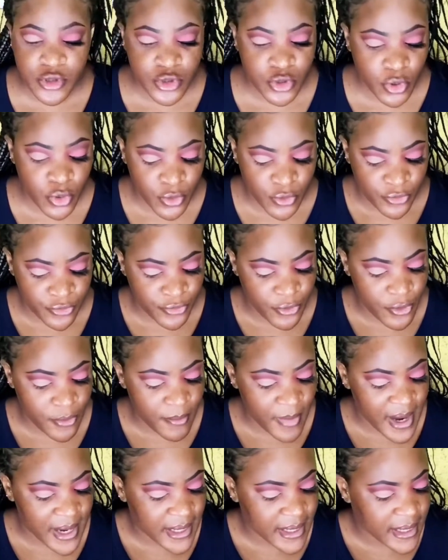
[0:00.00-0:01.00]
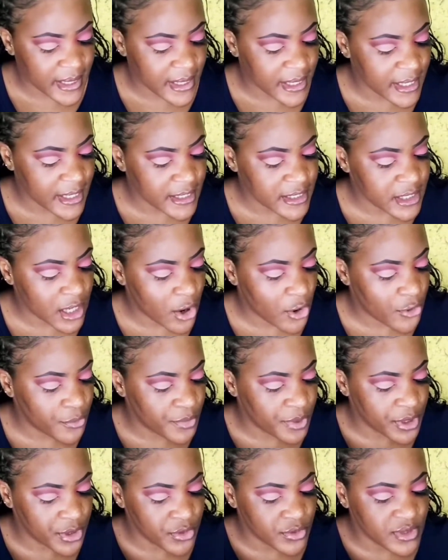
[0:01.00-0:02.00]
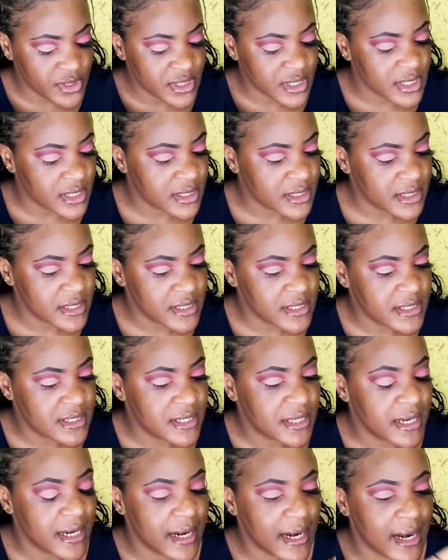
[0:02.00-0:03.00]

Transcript: So for my lid, I'll be using this